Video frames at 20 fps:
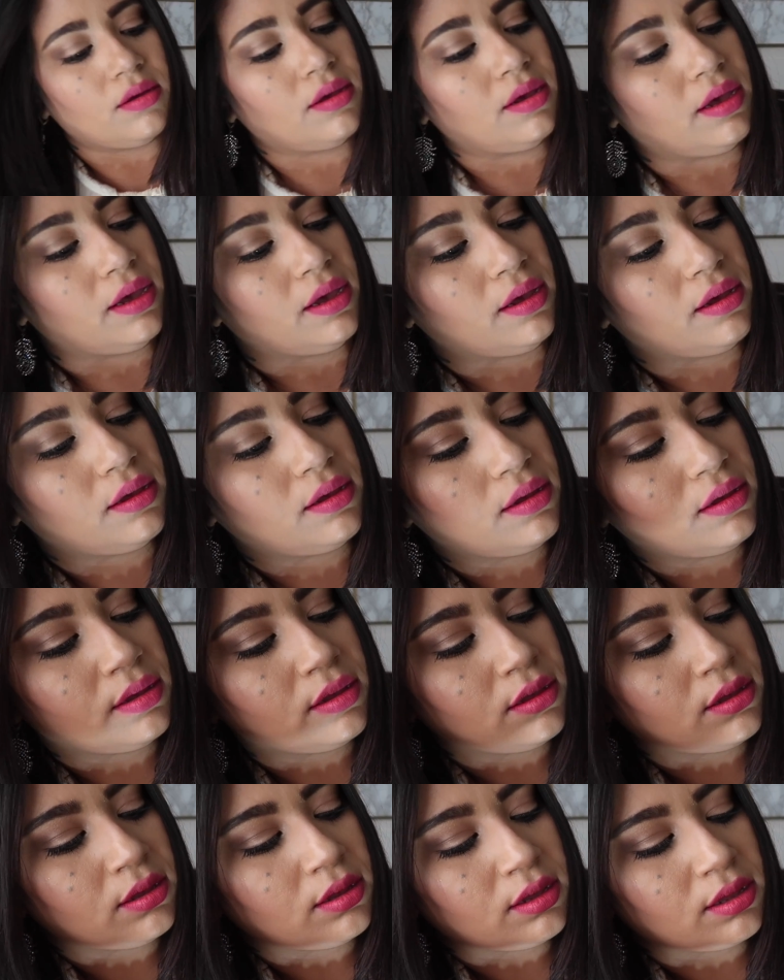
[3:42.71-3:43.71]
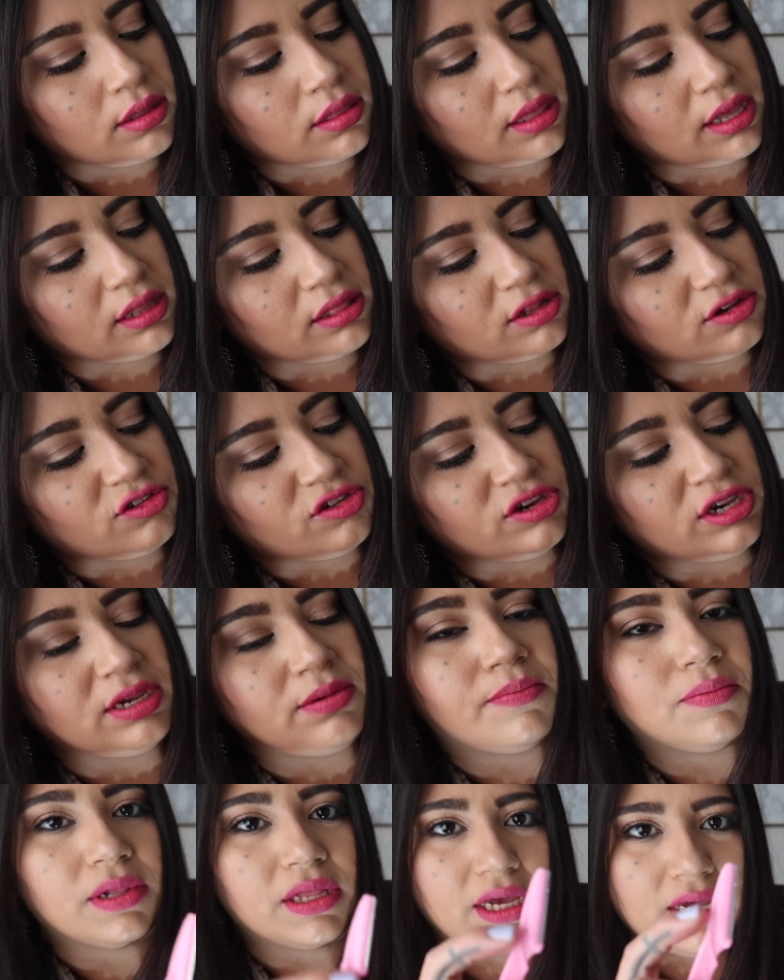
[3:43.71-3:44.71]
Okay, it's like the
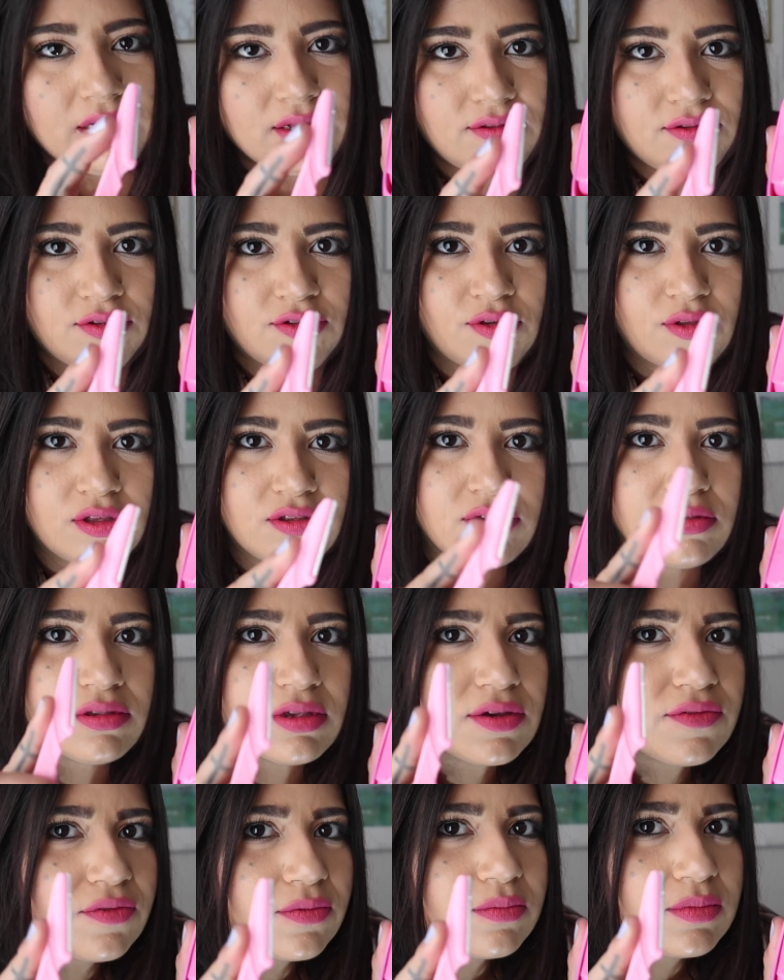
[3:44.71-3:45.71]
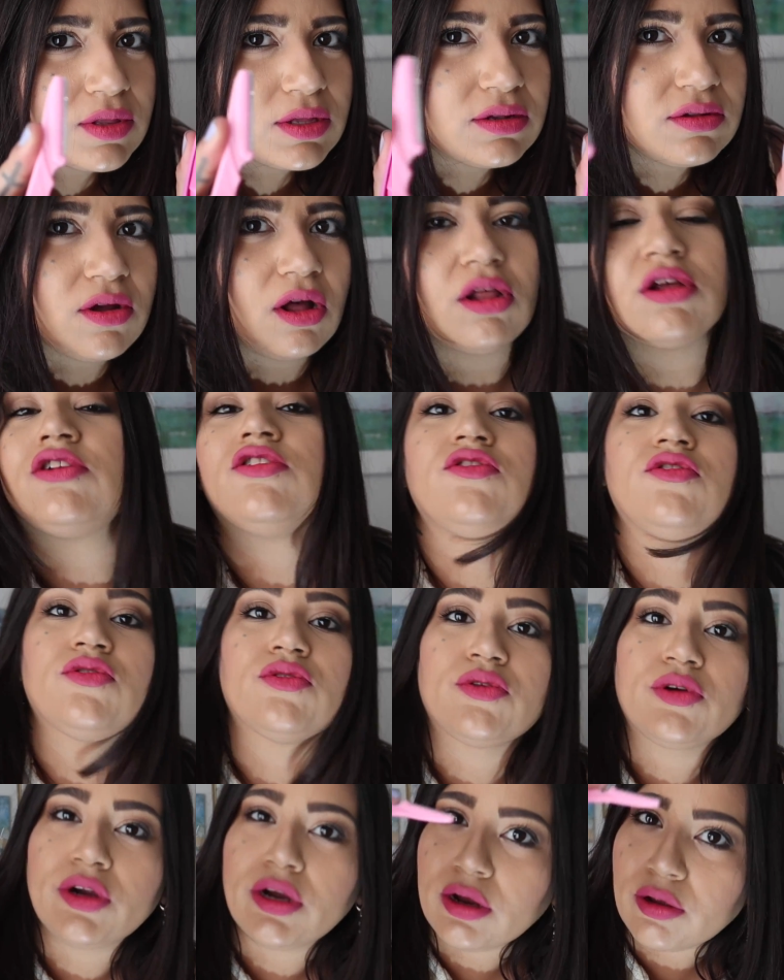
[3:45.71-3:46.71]
cheap blades. So this is like from the dollar
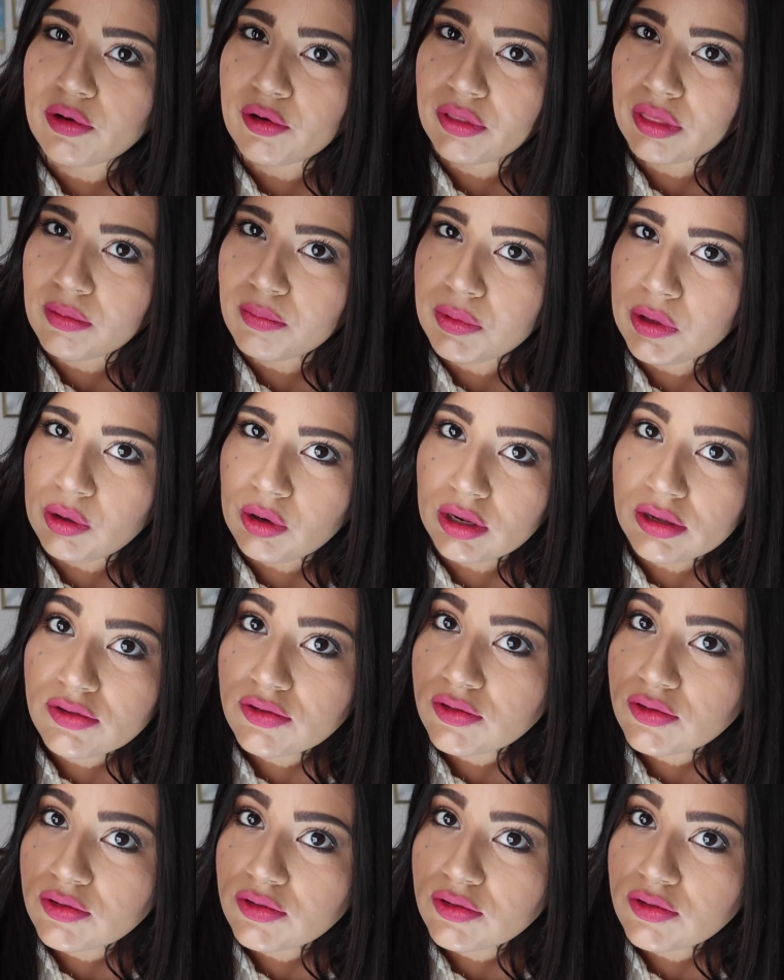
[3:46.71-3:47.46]
store or the beauty